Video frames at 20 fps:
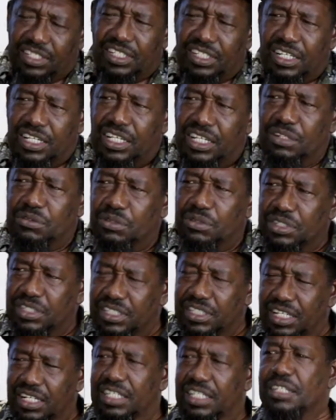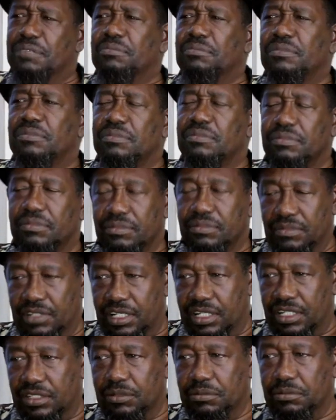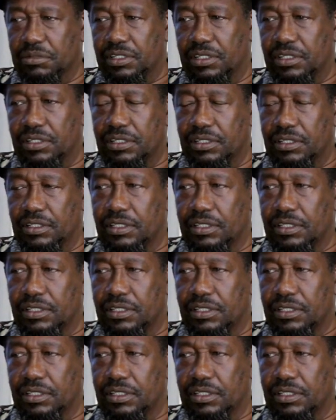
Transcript: thing I would tell them, they got to be